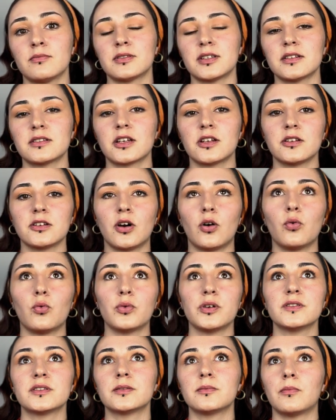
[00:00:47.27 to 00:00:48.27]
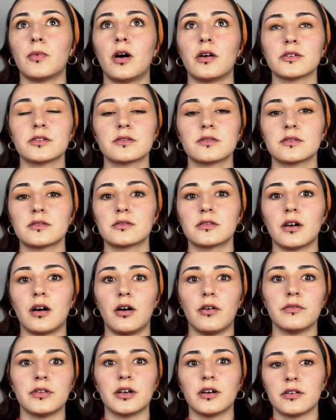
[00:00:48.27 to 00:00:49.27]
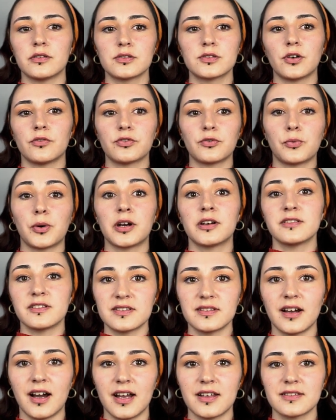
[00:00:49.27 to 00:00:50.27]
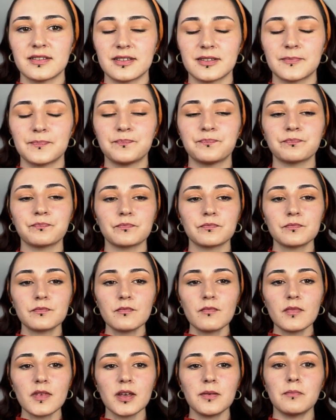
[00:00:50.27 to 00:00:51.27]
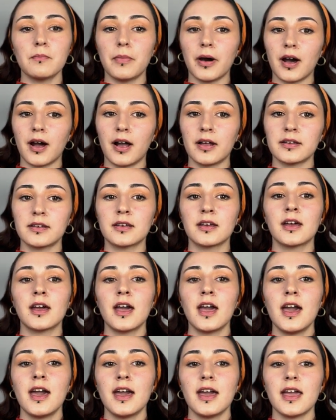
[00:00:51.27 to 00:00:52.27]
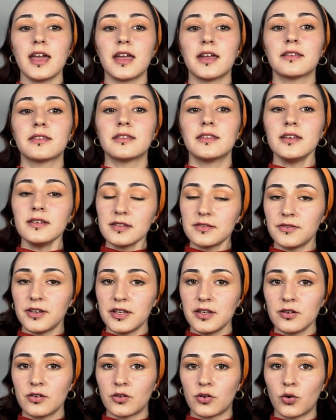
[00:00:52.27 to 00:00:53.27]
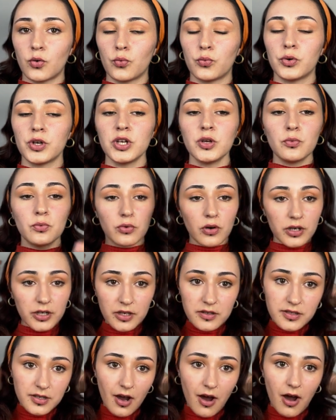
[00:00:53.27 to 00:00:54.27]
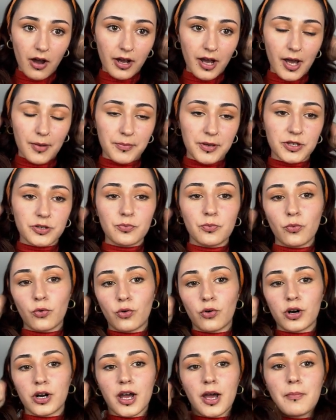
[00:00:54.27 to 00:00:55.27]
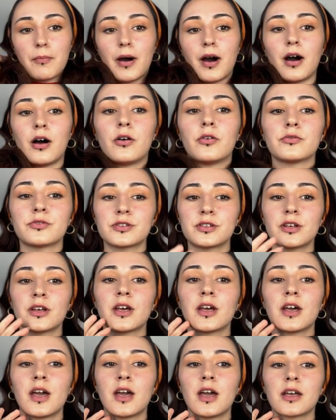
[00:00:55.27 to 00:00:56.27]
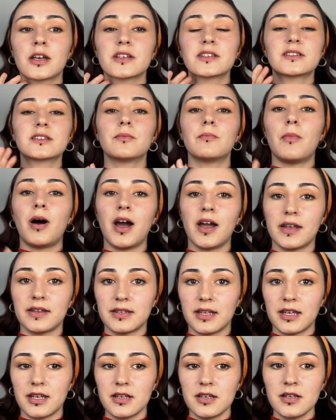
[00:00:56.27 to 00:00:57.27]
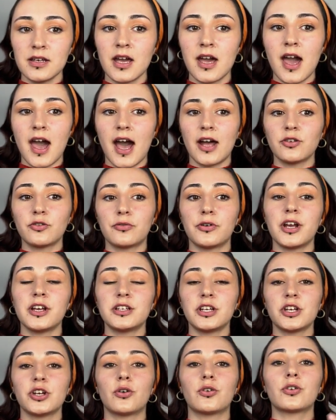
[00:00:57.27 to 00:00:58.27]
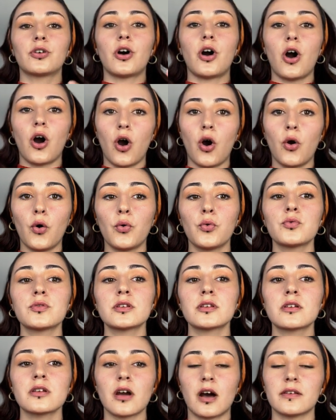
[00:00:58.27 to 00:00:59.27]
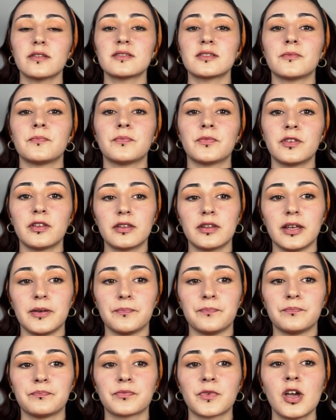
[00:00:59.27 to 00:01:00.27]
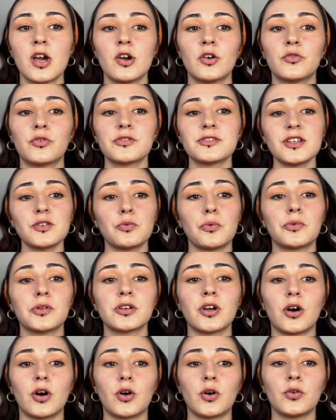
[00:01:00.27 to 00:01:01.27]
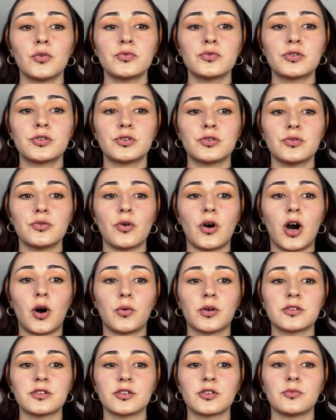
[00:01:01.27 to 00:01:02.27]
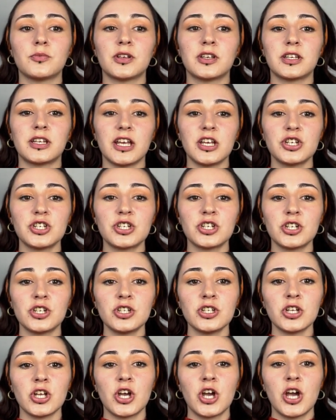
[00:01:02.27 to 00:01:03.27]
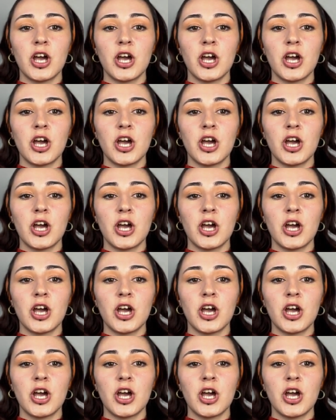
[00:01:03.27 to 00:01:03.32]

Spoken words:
that can go with most of the software designs. But in this video, we want to talk a bit more about customizing and creating your own custom theme. For that, we will go to our documentation